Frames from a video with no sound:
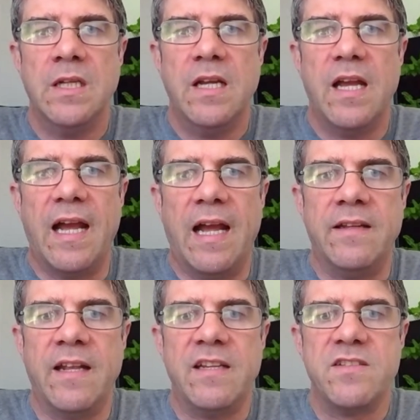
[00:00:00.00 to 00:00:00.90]
And,
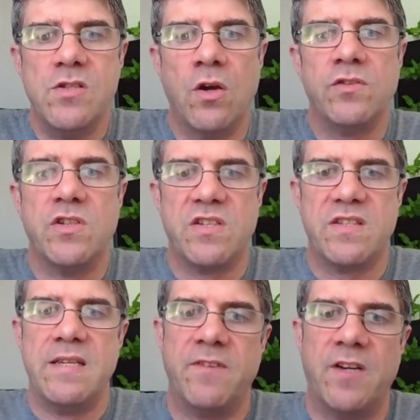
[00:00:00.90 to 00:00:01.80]
and it's not just
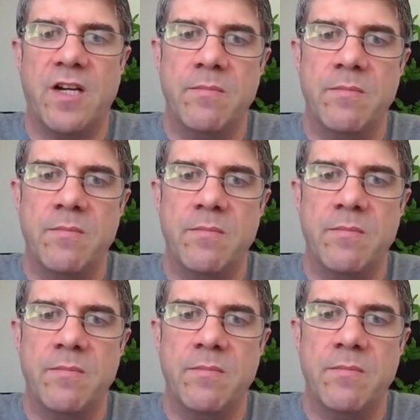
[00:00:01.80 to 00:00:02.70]
the environment
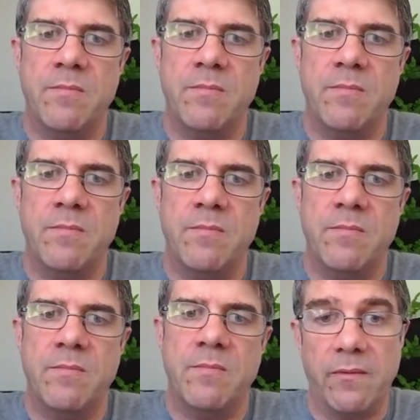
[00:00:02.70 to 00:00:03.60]
of other people
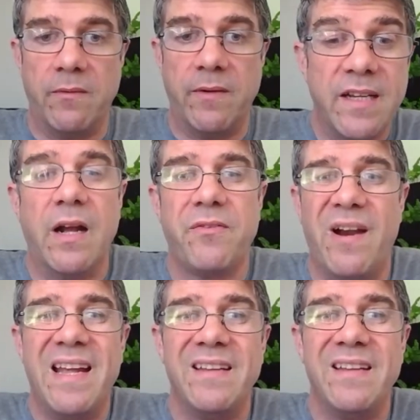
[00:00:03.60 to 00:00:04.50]
around. Yes, there are
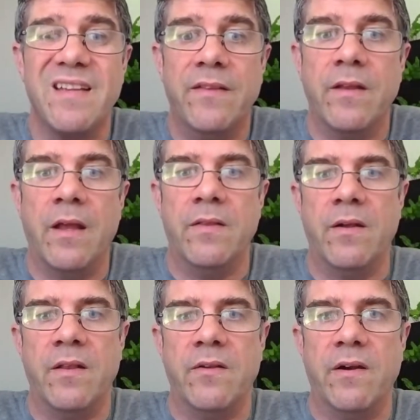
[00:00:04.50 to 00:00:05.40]
threats and, and
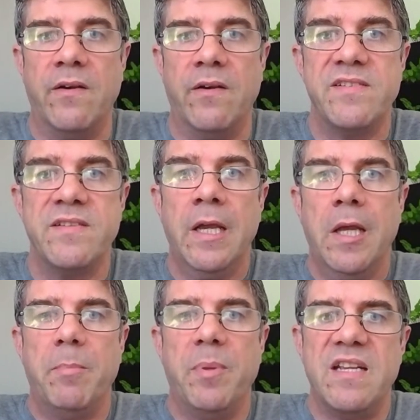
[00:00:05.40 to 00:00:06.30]
there are others,
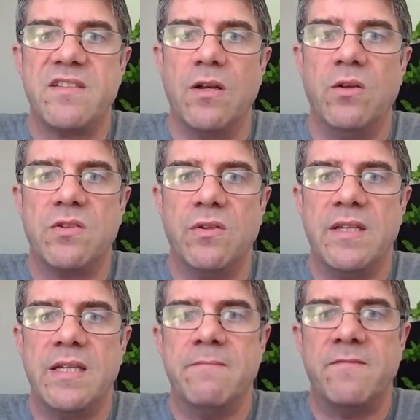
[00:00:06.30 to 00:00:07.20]
but it's also
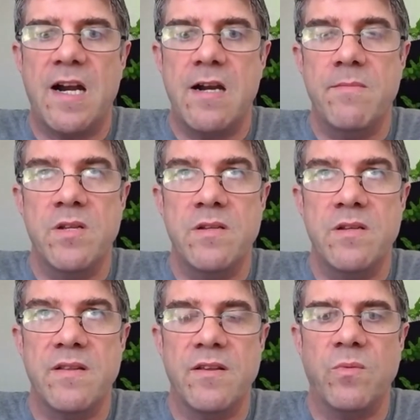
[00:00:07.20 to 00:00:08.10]
the environment
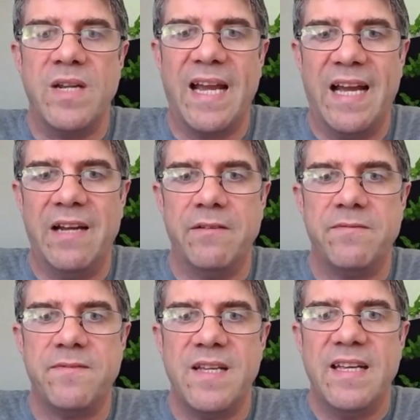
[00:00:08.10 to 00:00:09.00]
that we
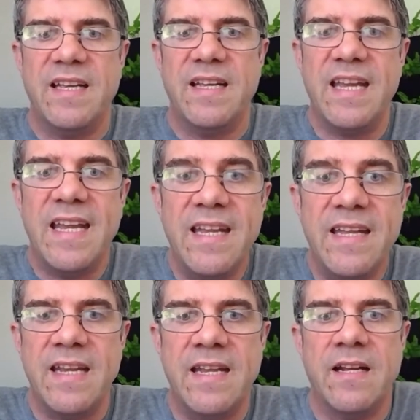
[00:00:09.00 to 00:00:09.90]
have
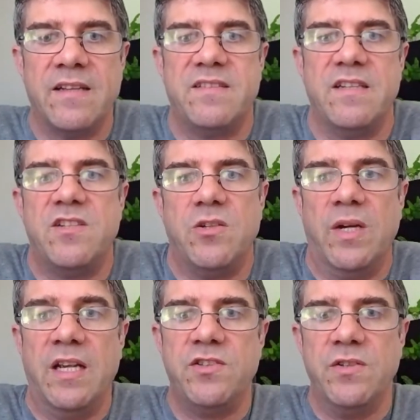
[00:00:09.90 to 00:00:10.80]
in in our
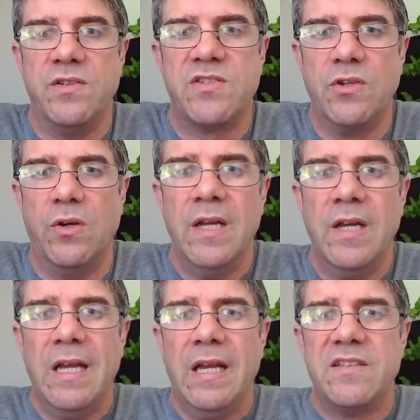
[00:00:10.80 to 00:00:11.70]
situation. So
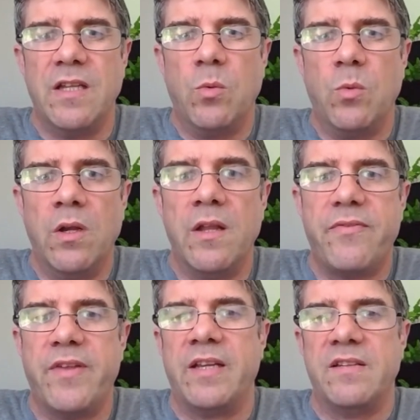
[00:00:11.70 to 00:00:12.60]
certainly one of the
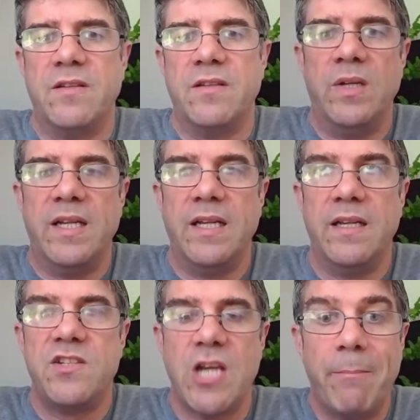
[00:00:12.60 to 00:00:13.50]
things that
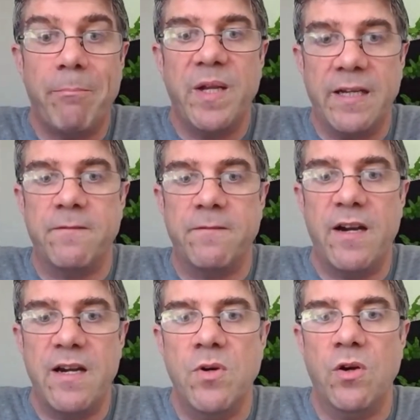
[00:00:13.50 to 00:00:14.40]
we're championing
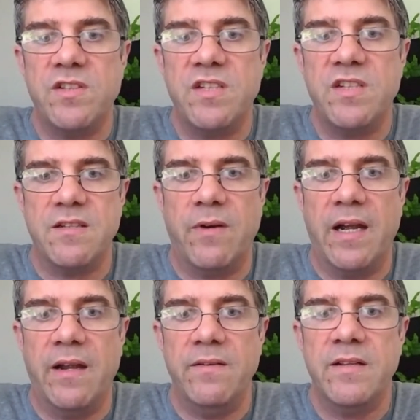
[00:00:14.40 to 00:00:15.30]
very much is
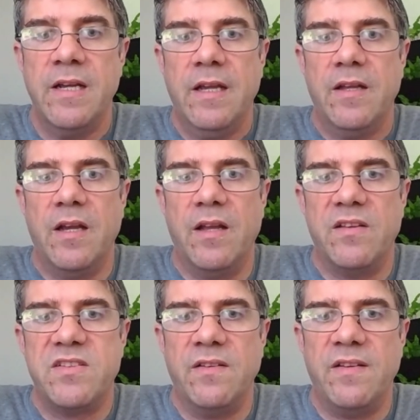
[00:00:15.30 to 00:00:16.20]
around uh,
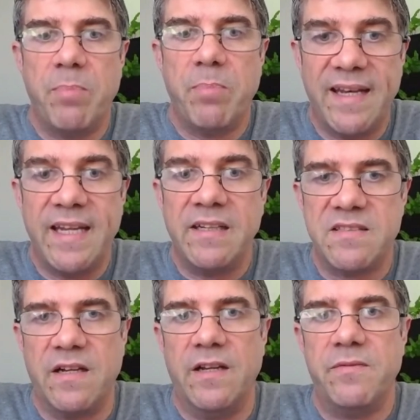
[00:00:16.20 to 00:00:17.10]
certainly the planning
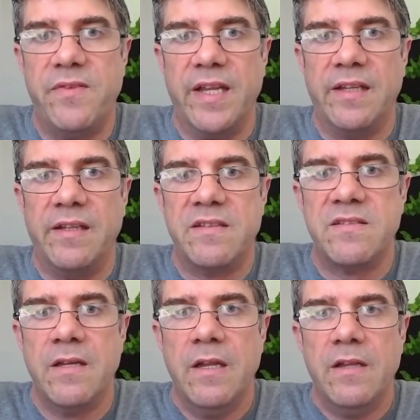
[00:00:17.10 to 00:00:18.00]
side of
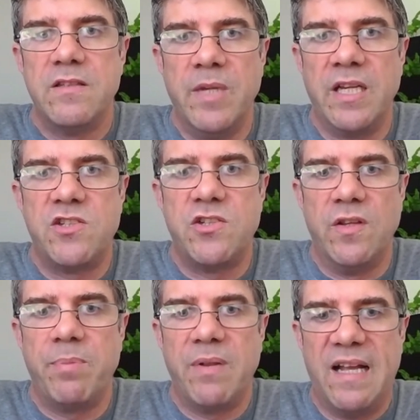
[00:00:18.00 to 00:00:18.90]
things, to make sure
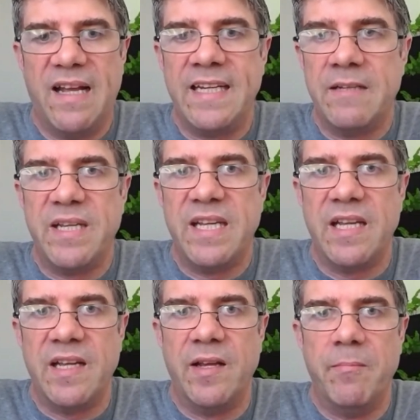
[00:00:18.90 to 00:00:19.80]
that planning, be
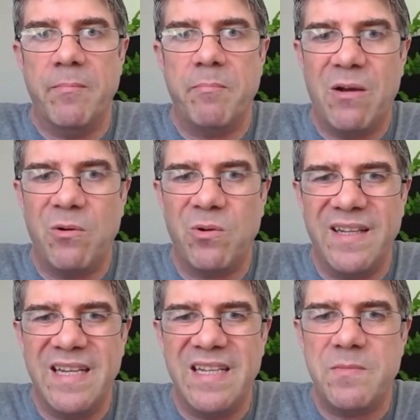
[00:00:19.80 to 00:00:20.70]
it um,
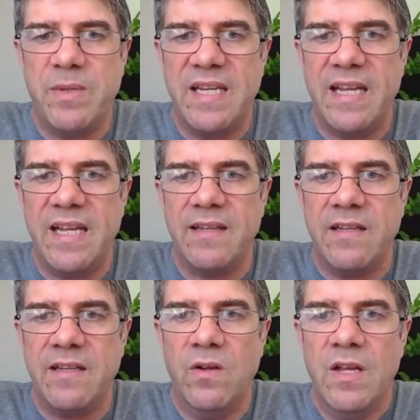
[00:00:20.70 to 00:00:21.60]
balconies, be it, you
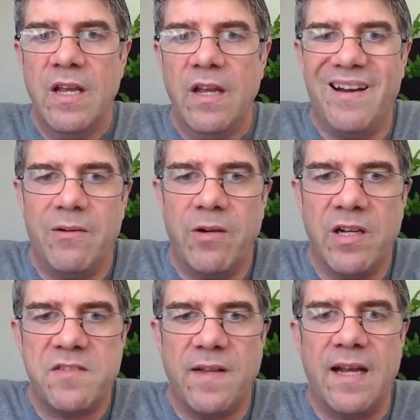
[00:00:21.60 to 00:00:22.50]
know,
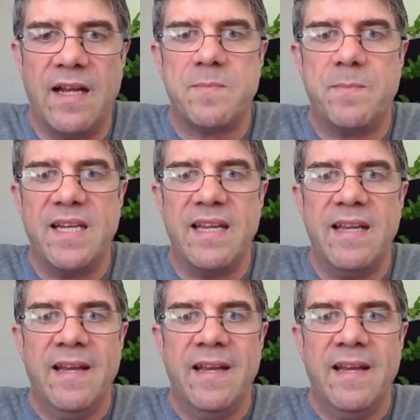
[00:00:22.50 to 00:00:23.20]
high-rise flats, be it